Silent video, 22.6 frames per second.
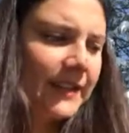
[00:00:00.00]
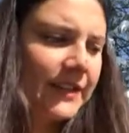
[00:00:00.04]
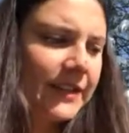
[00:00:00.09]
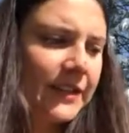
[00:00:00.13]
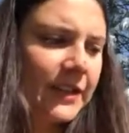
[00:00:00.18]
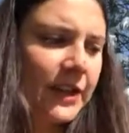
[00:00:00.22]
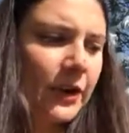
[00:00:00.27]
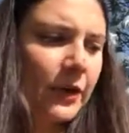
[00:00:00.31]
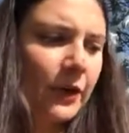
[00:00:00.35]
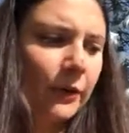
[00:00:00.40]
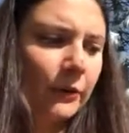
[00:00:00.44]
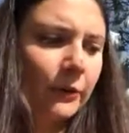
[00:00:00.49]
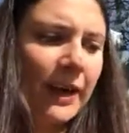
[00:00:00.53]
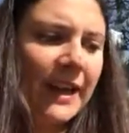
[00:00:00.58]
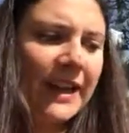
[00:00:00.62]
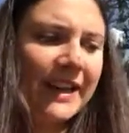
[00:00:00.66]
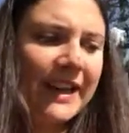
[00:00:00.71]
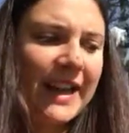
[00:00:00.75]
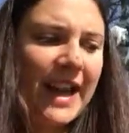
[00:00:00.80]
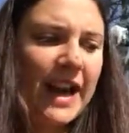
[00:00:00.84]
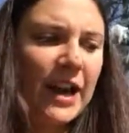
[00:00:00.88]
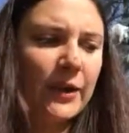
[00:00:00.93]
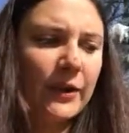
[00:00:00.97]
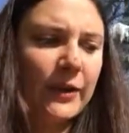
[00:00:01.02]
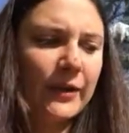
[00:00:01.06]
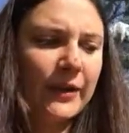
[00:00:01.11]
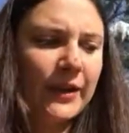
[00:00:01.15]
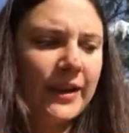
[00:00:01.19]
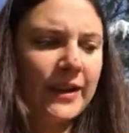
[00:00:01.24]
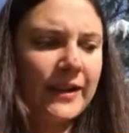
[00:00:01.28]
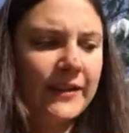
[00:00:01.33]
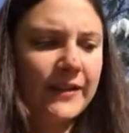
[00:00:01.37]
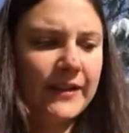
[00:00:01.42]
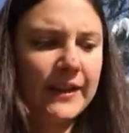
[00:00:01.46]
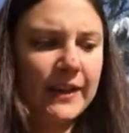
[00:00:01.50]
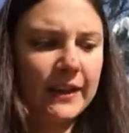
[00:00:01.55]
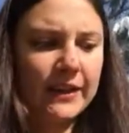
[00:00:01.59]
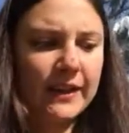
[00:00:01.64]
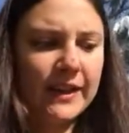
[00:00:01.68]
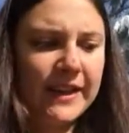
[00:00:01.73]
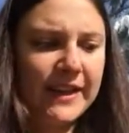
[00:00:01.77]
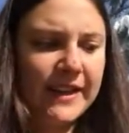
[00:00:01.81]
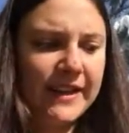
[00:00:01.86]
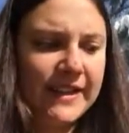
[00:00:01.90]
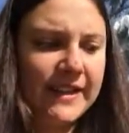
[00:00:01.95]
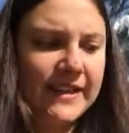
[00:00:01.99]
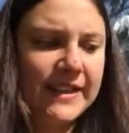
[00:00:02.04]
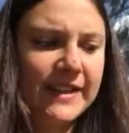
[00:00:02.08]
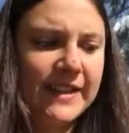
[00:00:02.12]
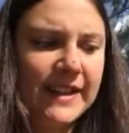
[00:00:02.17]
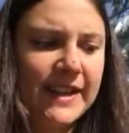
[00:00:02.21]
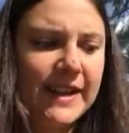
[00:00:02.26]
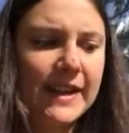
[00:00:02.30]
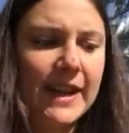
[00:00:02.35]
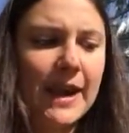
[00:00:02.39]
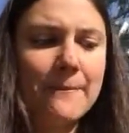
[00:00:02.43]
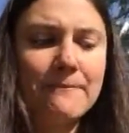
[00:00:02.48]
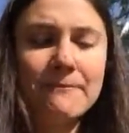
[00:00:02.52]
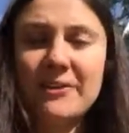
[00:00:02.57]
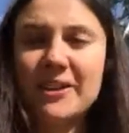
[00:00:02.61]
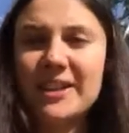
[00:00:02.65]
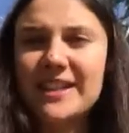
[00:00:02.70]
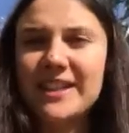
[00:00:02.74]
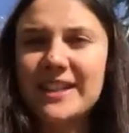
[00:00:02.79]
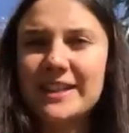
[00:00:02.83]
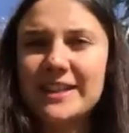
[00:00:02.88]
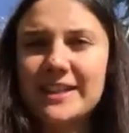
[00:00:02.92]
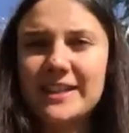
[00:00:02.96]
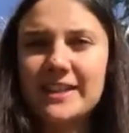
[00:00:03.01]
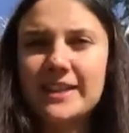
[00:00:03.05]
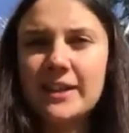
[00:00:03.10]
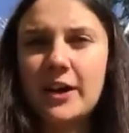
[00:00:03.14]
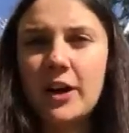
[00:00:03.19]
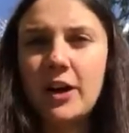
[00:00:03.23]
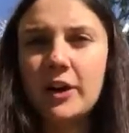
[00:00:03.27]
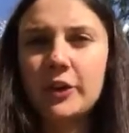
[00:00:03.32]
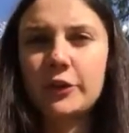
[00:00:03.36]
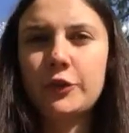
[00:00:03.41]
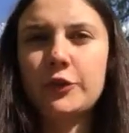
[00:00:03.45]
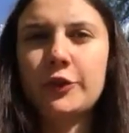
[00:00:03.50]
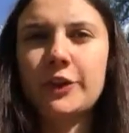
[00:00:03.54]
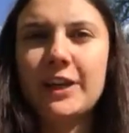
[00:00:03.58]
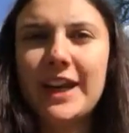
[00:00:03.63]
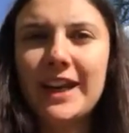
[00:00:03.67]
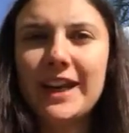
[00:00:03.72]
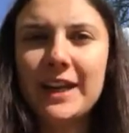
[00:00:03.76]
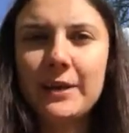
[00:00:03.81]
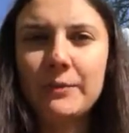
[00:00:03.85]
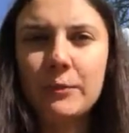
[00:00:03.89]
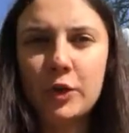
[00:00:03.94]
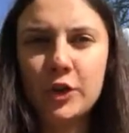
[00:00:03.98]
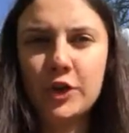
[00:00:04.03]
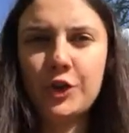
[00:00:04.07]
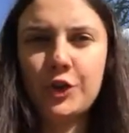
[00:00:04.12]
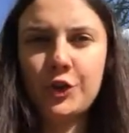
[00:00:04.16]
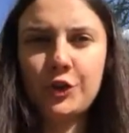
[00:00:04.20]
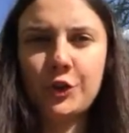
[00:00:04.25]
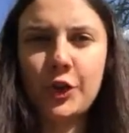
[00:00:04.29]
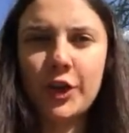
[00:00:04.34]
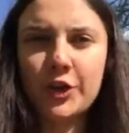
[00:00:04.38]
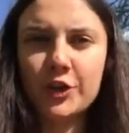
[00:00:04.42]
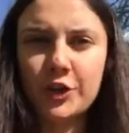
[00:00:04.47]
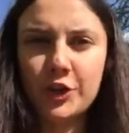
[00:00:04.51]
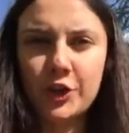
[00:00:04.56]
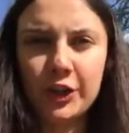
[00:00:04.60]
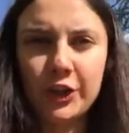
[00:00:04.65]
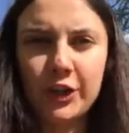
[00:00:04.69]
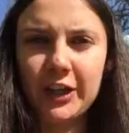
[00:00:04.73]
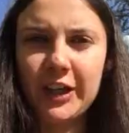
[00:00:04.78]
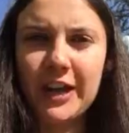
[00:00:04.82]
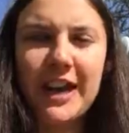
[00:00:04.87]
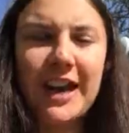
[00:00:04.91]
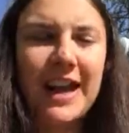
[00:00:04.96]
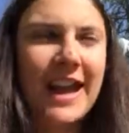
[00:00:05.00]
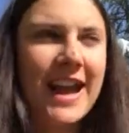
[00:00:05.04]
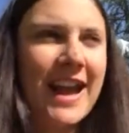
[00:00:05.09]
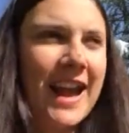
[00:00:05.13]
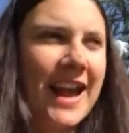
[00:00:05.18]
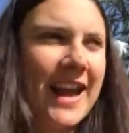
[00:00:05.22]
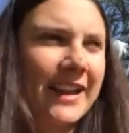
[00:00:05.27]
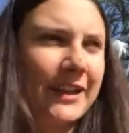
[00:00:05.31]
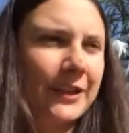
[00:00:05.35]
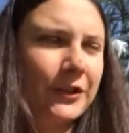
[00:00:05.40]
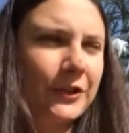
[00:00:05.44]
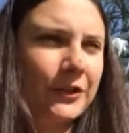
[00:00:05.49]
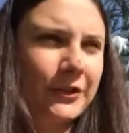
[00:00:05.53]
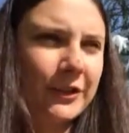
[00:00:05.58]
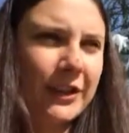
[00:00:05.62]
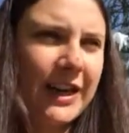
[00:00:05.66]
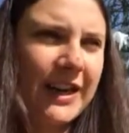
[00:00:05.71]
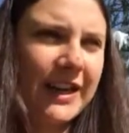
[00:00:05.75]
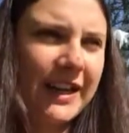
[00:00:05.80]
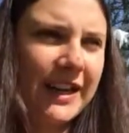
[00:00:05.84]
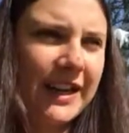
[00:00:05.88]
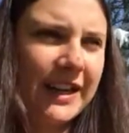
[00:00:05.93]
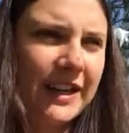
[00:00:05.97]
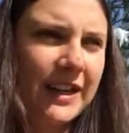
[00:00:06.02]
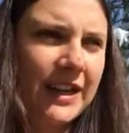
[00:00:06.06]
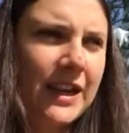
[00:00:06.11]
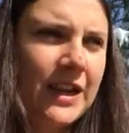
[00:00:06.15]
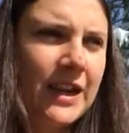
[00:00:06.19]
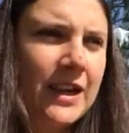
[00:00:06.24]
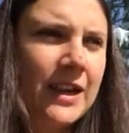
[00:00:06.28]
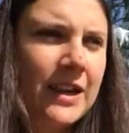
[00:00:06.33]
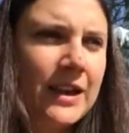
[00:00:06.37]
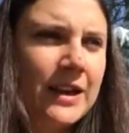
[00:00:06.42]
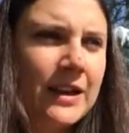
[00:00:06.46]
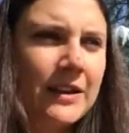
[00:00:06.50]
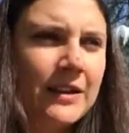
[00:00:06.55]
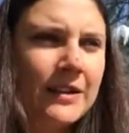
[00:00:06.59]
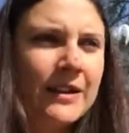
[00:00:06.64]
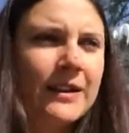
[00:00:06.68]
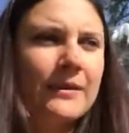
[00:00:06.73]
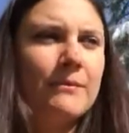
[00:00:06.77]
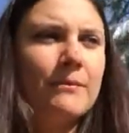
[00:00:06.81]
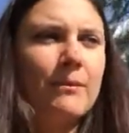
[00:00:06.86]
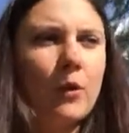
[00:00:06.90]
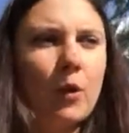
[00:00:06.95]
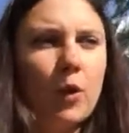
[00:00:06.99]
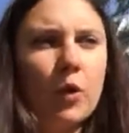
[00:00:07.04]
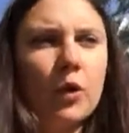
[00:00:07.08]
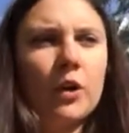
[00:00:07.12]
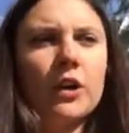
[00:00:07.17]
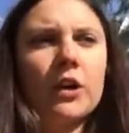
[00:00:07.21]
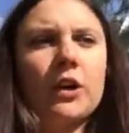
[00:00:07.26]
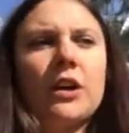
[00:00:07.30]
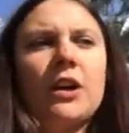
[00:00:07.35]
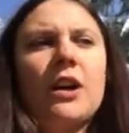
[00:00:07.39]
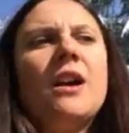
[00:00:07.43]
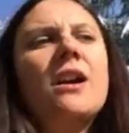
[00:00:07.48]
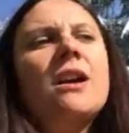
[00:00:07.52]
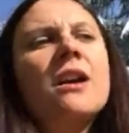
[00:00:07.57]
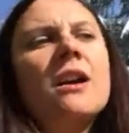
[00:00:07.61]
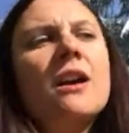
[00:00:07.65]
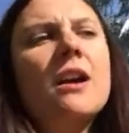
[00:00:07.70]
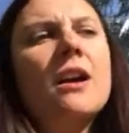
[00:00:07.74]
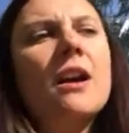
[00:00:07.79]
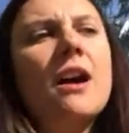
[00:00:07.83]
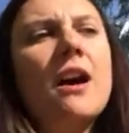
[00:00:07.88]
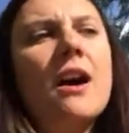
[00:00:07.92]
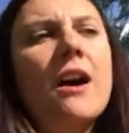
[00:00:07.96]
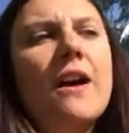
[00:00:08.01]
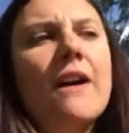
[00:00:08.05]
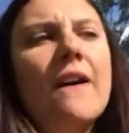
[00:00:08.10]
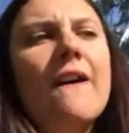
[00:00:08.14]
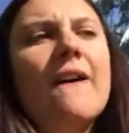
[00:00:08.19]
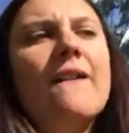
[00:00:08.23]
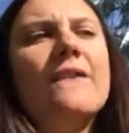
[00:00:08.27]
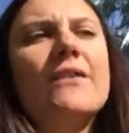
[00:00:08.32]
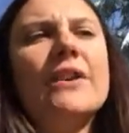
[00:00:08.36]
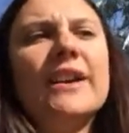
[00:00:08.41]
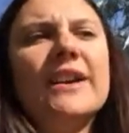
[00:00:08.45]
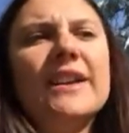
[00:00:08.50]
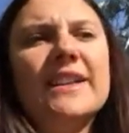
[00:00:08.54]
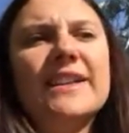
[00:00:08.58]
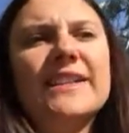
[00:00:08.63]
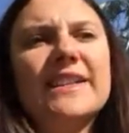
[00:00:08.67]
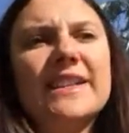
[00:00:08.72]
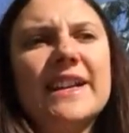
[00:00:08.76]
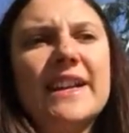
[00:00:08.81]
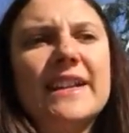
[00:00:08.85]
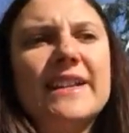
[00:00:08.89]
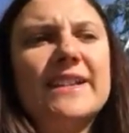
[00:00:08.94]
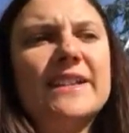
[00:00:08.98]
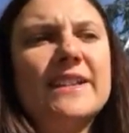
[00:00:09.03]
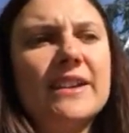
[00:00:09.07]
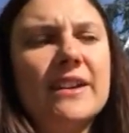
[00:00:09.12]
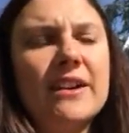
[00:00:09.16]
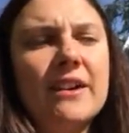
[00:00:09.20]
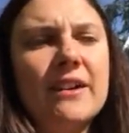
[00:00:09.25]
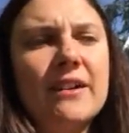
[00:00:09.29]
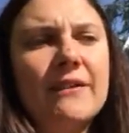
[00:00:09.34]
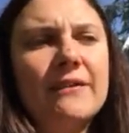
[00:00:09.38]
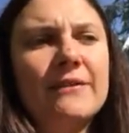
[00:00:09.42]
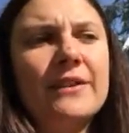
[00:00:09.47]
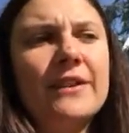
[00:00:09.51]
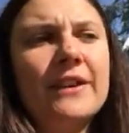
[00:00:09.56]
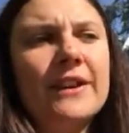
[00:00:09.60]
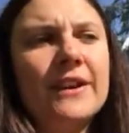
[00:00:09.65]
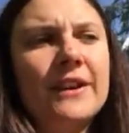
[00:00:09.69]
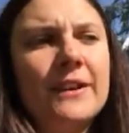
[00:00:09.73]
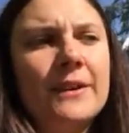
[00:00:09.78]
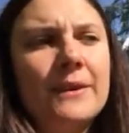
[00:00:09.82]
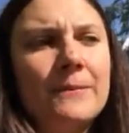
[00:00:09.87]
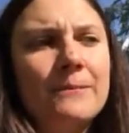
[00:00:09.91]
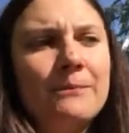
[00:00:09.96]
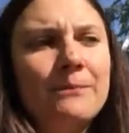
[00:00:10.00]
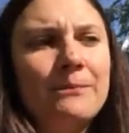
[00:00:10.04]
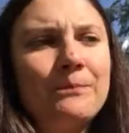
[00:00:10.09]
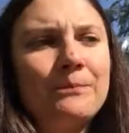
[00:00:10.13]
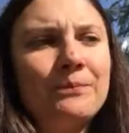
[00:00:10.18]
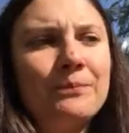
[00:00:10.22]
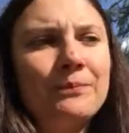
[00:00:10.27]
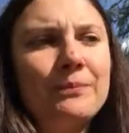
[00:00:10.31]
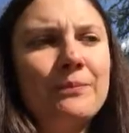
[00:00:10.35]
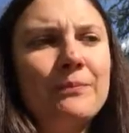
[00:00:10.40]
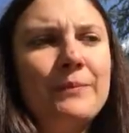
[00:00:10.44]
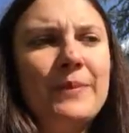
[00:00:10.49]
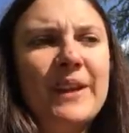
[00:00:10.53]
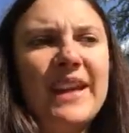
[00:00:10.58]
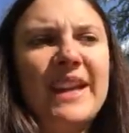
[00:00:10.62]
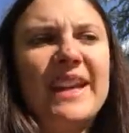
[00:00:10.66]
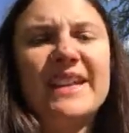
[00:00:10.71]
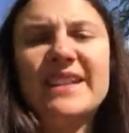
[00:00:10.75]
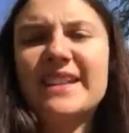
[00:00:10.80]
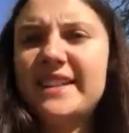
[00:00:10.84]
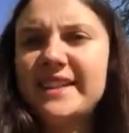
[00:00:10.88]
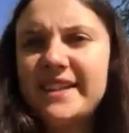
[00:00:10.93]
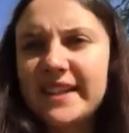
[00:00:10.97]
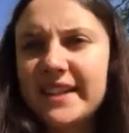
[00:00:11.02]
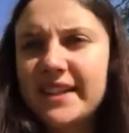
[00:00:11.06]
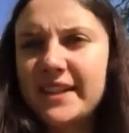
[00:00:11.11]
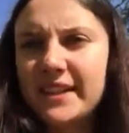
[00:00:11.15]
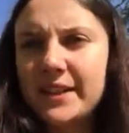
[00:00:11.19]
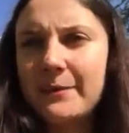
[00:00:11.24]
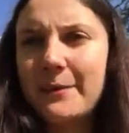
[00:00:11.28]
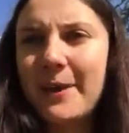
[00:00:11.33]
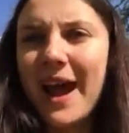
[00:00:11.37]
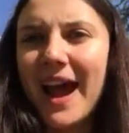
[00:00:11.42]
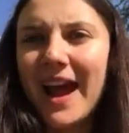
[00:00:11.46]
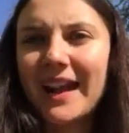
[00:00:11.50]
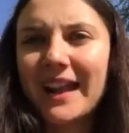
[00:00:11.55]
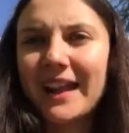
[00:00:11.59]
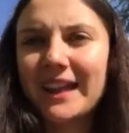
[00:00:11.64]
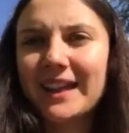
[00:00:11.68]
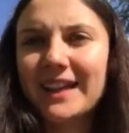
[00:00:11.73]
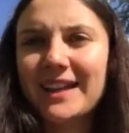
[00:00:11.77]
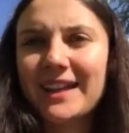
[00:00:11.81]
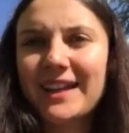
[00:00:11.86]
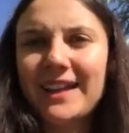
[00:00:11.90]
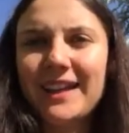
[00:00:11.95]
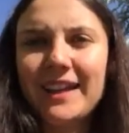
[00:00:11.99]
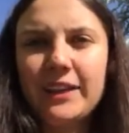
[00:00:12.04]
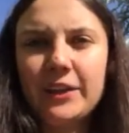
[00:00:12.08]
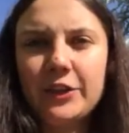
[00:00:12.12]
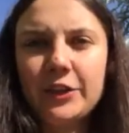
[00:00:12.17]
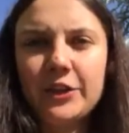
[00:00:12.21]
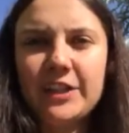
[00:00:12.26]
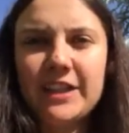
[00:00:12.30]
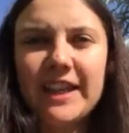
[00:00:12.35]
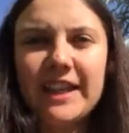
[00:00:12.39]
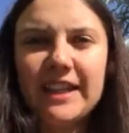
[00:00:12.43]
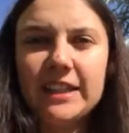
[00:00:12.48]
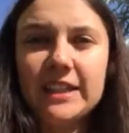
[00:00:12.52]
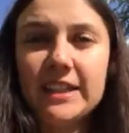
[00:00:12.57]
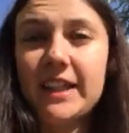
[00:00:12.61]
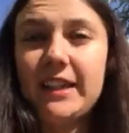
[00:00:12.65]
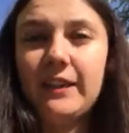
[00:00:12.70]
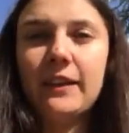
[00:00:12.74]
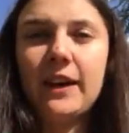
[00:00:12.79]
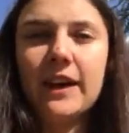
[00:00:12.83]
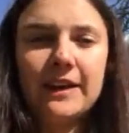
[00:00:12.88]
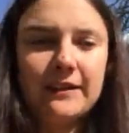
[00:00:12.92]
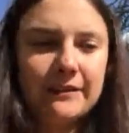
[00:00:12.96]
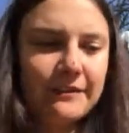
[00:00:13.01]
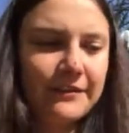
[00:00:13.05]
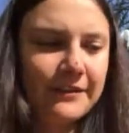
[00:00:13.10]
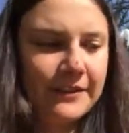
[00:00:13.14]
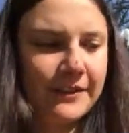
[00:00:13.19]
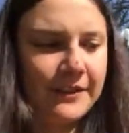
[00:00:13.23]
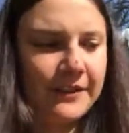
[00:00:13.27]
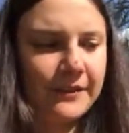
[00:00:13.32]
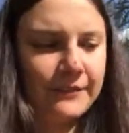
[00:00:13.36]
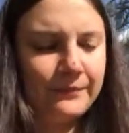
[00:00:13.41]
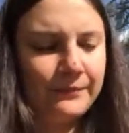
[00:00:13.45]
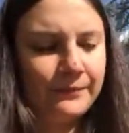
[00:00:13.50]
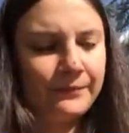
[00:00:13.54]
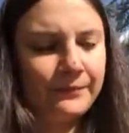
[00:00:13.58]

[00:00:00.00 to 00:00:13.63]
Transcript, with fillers: So right now there is an emphasis on creating more structure and creating more of a sense of being systematic in your day-to-day life.